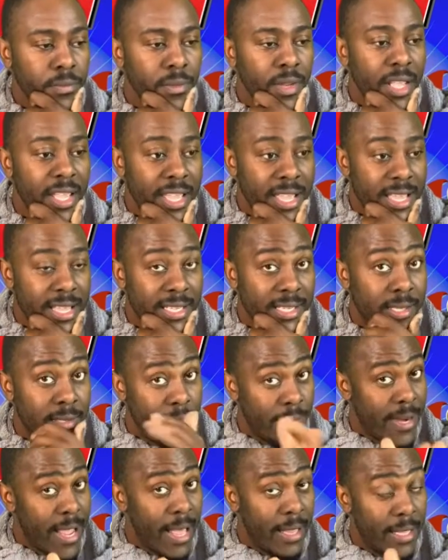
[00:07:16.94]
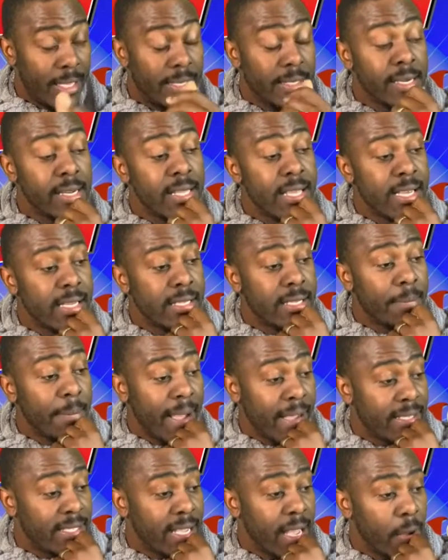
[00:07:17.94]
is, now listen to this, it
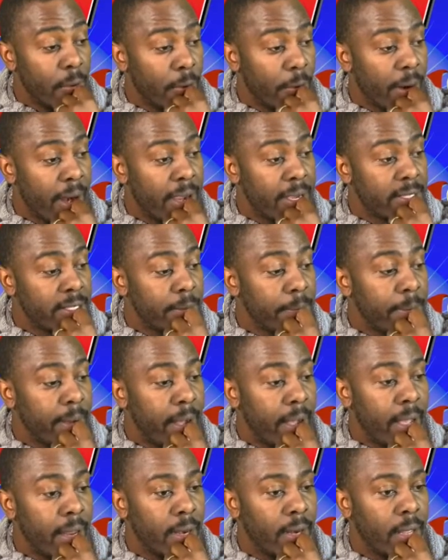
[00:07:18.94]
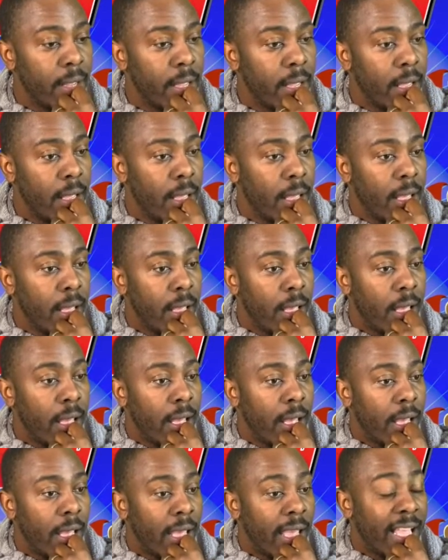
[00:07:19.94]
might sound crazy, but
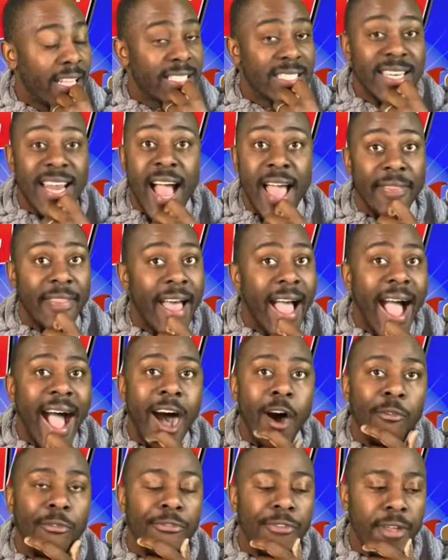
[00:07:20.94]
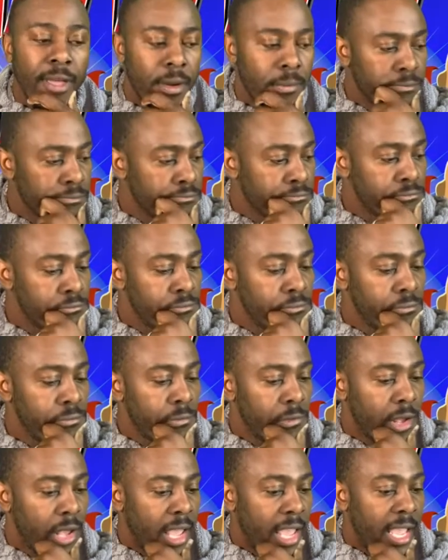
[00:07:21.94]
it's not the outfit,
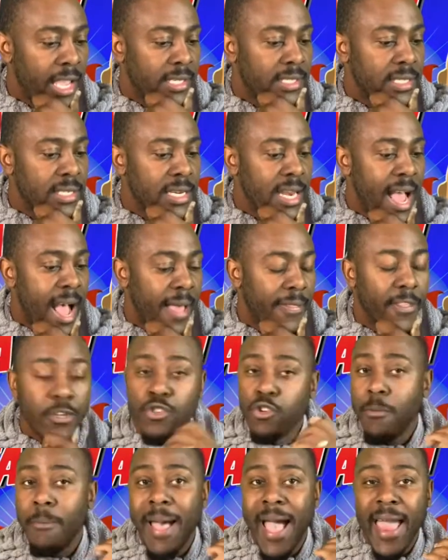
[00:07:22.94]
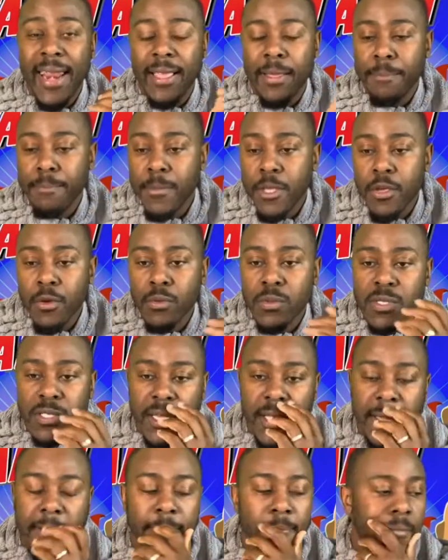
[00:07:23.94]
it's not the dramatic
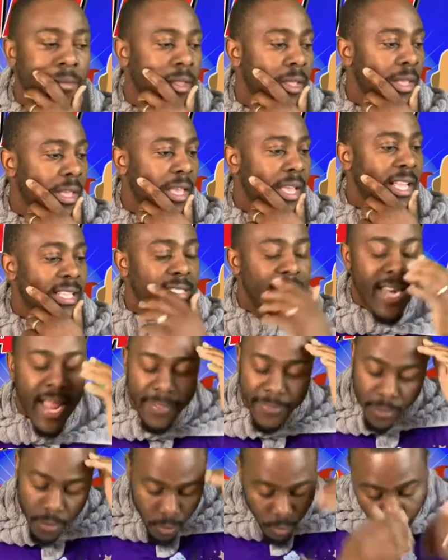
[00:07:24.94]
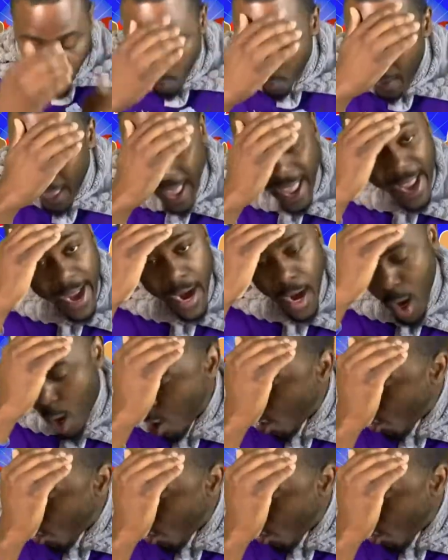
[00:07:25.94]
music, it's not the cool hair.